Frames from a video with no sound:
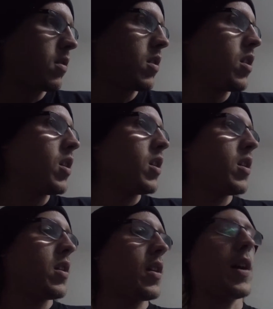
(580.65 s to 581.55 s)

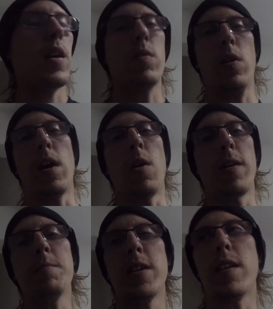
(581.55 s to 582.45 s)
I don't know how
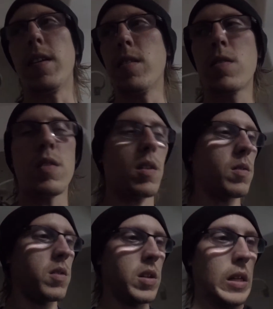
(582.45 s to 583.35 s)
empty it is, so
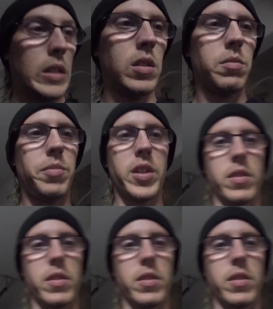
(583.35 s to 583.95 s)
a bit